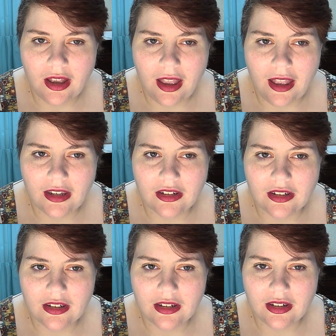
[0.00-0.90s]

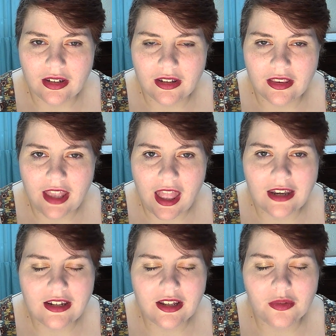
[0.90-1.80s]
and the
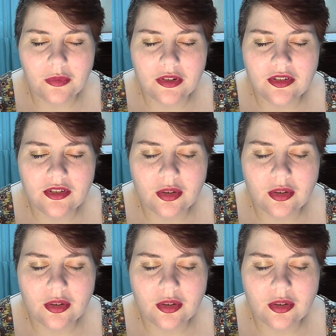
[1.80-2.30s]
ending was so